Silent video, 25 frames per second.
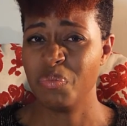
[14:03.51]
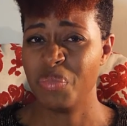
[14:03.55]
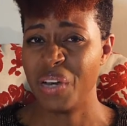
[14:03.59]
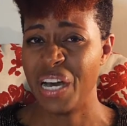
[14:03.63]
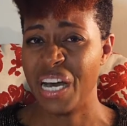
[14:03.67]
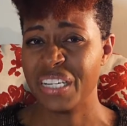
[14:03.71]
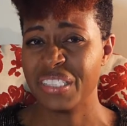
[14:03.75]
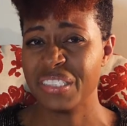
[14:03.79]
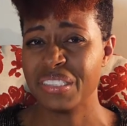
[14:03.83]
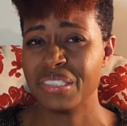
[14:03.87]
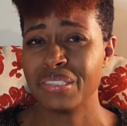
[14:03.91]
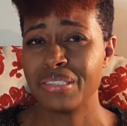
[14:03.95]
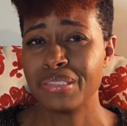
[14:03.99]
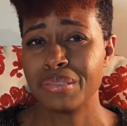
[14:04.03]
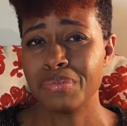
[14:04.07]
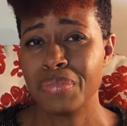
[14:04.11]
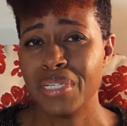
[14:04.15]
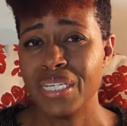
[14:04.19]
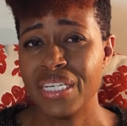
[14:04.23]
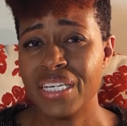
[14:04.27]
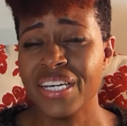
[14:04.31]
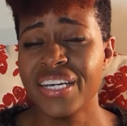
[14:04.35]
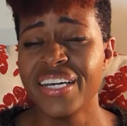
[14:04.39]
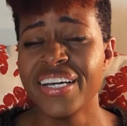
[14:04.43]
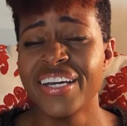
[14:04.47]
bothers
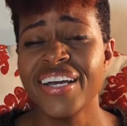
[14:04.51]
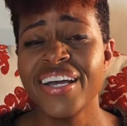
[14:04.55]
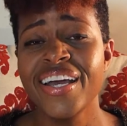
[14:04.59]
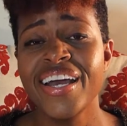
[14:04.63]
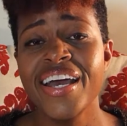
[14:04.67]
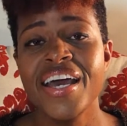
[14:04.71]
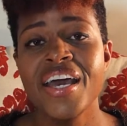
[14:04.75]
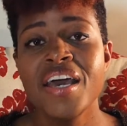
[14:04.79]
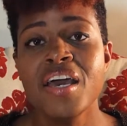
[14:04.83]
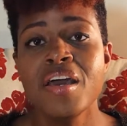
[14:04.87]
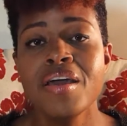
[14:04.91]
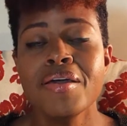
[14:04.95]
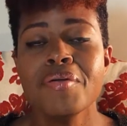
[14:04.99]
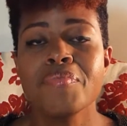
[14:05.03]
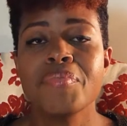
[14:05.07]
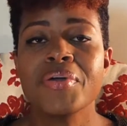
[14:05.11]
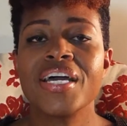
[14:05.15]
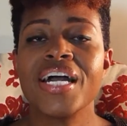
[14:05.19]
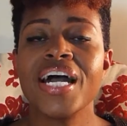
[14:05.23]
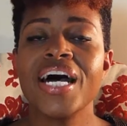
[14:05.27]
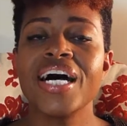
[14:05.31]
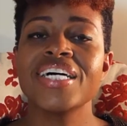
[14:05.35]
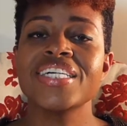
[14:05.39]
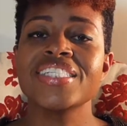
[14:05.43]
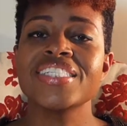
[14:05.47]
me
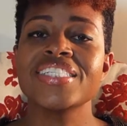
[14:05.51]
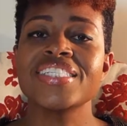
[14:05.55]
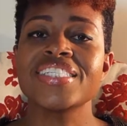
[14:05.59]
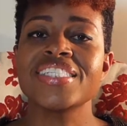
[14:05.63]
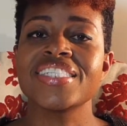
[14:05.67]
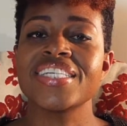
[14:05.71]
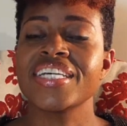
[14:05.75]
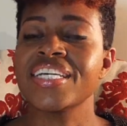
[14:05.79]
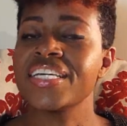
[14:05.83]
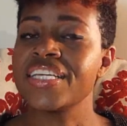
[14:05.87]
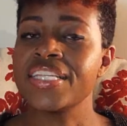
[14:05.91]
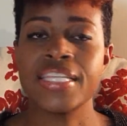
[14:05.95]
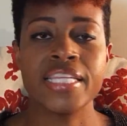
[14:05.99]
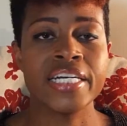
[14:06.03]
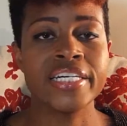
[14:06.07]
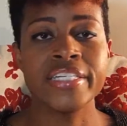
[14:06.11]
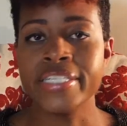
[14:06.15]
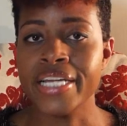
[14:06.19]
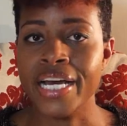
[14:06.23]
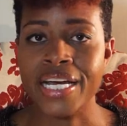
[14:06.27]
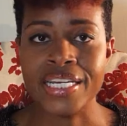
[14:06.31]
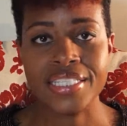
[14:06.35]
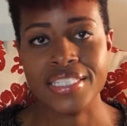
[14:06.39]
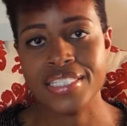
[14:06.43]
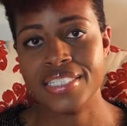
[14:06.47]
because they're
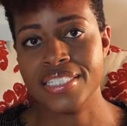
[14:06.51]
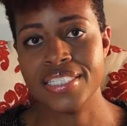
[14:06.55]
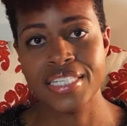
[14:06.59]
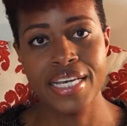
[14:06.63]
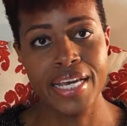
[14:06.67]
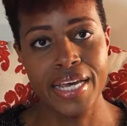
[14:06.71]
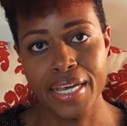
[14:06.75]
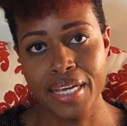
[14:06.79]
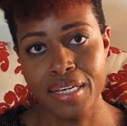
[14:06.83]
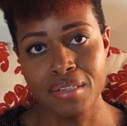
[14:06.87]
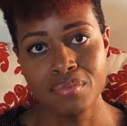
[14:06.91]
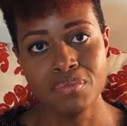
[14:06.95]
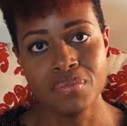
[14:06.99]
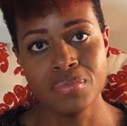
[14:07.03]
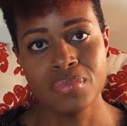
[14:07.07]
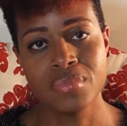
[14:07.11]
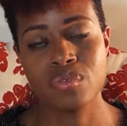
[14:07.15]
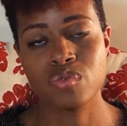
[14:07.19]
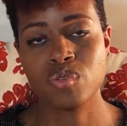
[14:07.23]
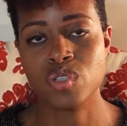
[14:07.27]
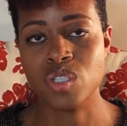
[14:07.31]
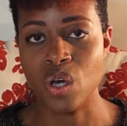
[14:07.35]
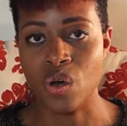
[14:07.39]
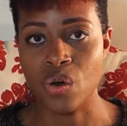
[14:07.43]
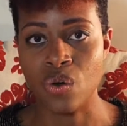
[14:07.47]
not the same.
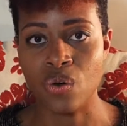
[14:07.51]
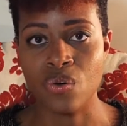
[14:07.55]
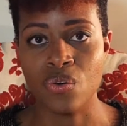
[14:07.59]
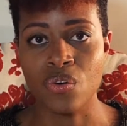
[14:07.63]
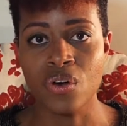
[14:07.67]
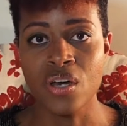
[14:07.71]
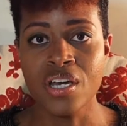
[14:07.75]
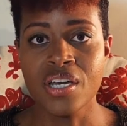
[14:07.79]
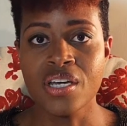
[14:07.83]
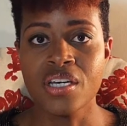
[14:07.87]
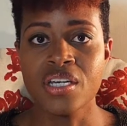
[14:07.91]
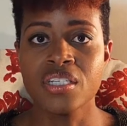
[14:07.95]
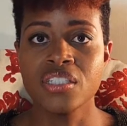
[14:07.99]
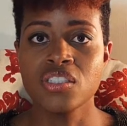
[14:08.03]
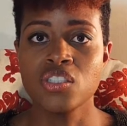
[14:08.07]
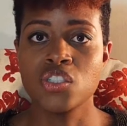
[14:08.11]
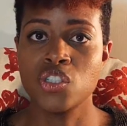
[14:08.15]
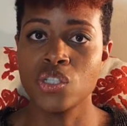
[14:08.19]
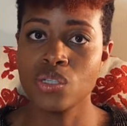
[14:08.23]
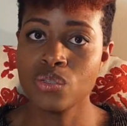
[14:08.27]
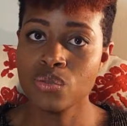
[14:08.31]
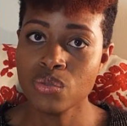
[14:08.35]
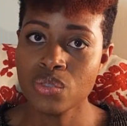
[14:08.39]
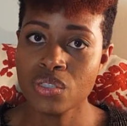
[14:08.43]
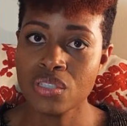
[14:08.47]
So
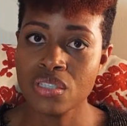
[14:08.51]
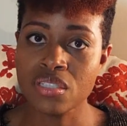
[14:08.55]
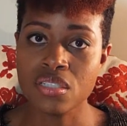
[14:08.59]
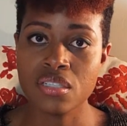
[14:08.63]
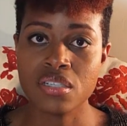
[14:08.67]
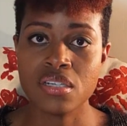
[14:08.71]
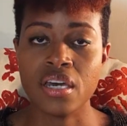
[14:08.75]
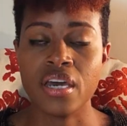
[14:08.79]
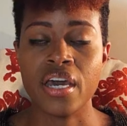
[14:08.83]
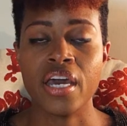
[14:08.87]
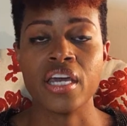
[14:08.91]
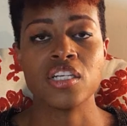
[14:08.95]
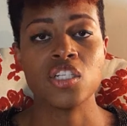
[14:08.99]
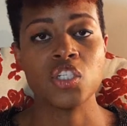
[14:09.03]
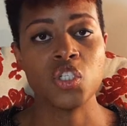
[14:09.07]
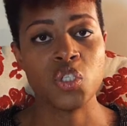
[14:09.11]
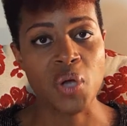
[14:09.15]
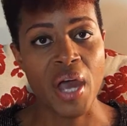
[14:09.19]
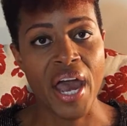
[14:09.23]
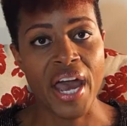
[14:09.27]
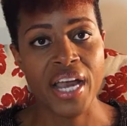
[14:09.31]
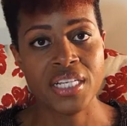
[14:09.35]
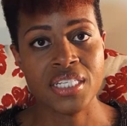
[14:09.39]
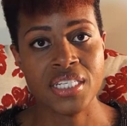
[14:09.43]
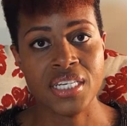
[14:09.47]
juice
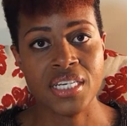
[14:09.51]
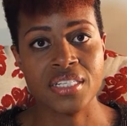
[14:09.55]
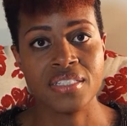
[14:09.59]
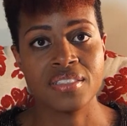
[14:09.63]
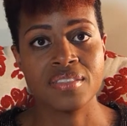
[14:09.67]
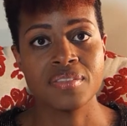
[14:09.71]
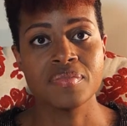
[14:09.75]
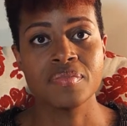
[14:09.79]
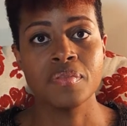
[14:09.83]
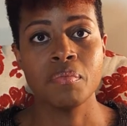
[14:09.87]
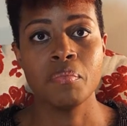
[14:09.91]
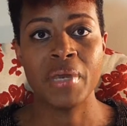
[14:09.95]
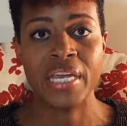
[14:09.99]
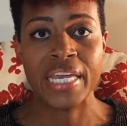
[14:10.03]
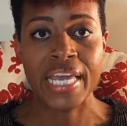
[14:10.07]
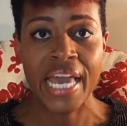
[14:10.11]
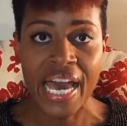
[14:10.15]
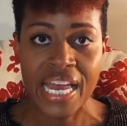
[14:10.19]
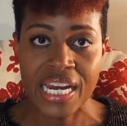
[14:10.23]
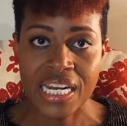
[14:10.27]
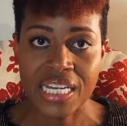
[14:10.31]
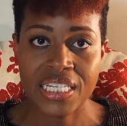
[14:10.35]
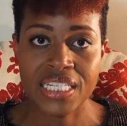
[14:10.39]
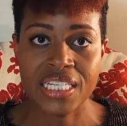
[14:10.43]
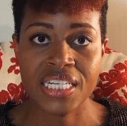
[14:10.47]
extracting,
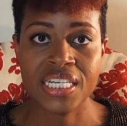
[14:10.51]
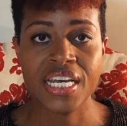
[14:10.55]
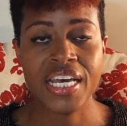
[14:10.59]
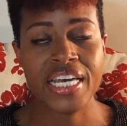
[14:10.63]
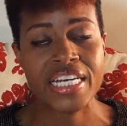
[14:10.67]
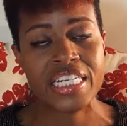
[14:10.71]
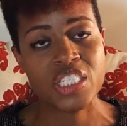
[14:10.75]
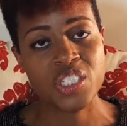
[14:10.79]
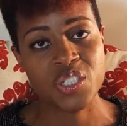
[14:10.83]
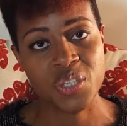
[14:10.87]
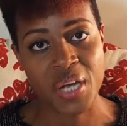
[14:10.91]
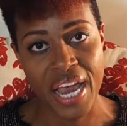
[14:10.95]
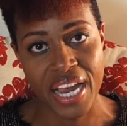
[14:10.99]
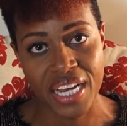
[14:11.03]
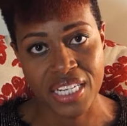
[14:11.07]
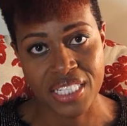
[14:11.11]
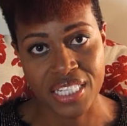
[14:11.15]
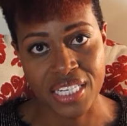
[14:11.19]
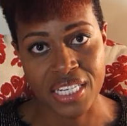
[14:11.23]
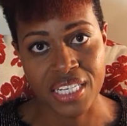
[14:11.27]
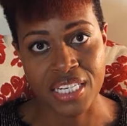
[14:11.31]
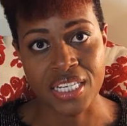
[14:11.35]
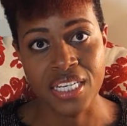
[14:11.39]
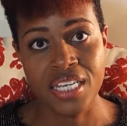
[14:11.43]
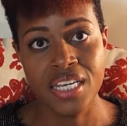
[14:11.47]
mechanically
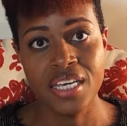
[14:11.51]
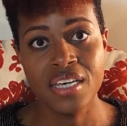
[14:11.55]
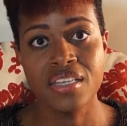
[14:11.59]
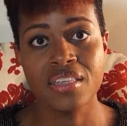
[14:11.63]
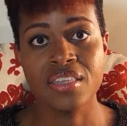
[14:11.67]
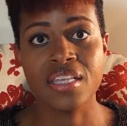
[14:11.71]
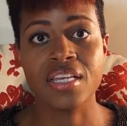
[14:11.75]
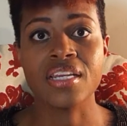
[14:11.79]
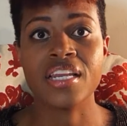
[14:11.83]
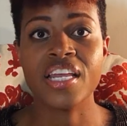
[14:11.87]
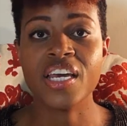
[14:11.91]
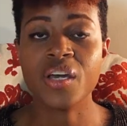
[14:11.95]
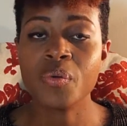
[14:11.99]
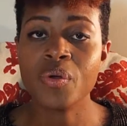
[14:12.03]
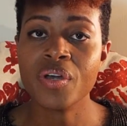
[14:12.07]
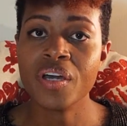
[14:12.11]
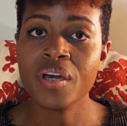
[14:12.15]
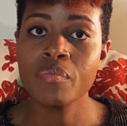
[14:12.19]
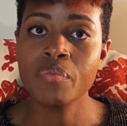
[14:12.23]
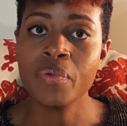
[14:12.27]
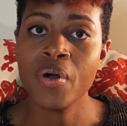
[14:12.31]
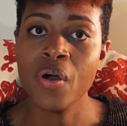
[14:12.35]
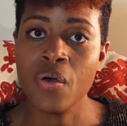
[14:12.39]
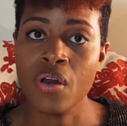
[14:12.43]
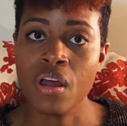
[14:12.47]
extracting the liquid
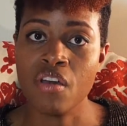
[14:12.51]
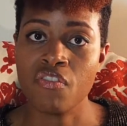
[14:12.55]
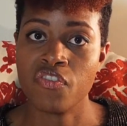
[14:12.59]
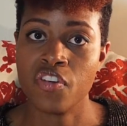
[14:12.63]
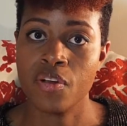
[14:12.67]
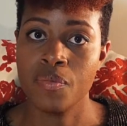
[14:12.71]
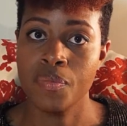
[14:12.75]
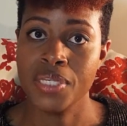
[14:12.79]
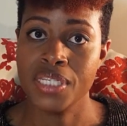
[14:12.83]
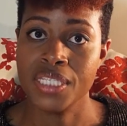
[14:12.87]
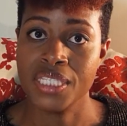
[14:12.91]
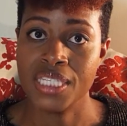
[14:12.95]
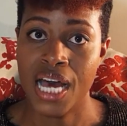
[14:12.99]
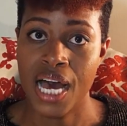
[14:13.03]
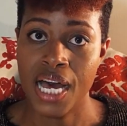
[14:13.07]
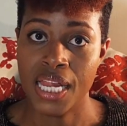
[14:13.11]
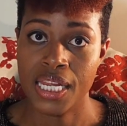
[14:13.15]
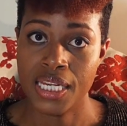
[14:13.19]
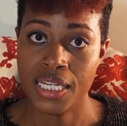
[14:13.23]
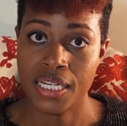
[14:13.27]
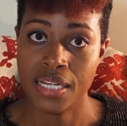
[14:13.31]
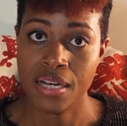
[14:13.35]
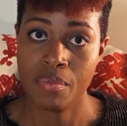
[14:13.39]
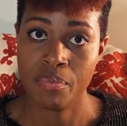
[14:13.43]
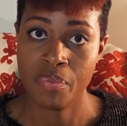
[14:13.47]
component from the
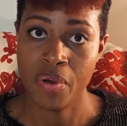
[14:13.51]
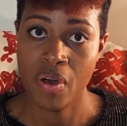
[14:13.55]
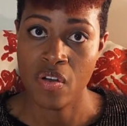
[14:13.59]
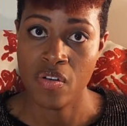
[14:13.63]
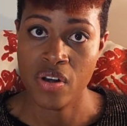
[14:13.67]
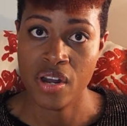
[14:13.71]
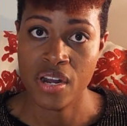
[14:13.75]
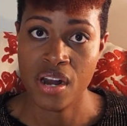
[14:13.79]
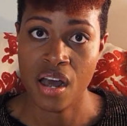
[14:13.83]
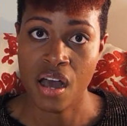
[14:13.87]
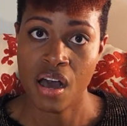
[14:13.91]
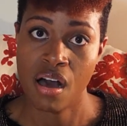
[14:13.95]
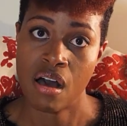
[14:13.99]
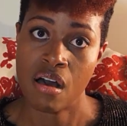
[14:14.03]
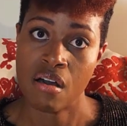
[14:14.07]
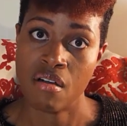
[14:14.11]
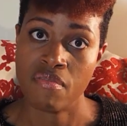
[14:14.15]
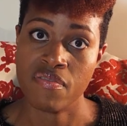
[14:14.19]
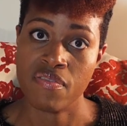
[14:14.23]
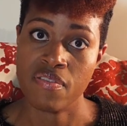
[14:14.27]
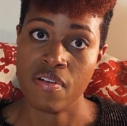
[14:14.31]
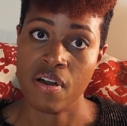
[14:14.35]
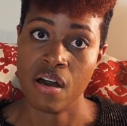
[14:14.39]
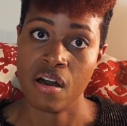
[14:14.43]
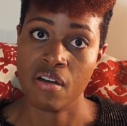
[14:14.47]
solid component of
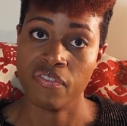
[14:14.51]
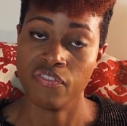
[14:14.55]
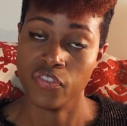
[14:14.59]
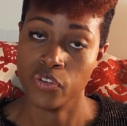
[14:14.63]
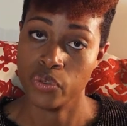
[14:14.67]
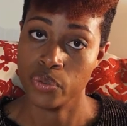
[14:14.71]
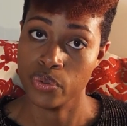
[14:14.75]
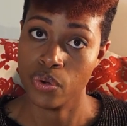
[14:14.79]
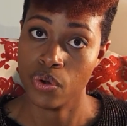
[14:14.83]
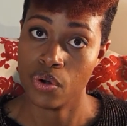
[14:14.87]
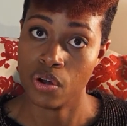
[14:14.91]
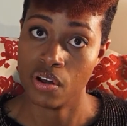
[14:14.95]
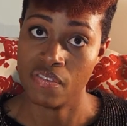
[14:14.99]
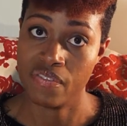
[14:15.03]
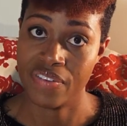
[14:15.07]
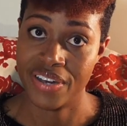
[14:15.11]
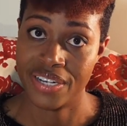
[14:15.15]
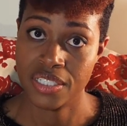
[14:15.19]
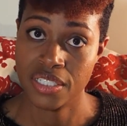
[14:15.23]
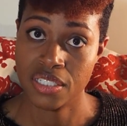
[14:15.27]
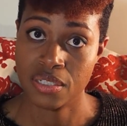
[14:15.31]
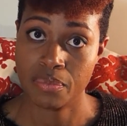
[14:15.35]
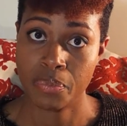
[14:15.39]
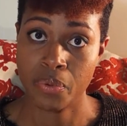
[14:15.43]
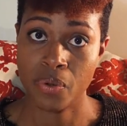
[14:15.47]
a fruit or a
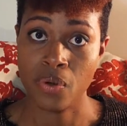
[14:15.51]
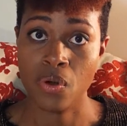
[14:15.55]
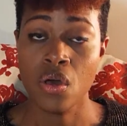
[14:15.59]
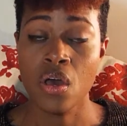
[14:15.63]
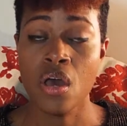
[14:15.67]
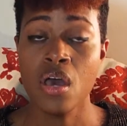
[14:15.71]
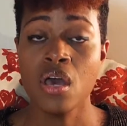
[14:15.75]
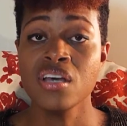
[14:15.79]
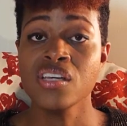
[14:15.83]
vegetable.